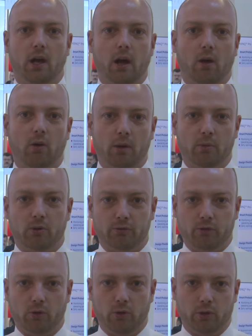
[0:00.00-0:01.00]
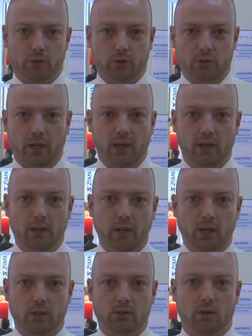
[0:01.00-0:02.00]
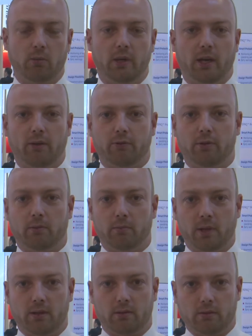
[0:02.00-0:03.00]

our portfolio today. So we have an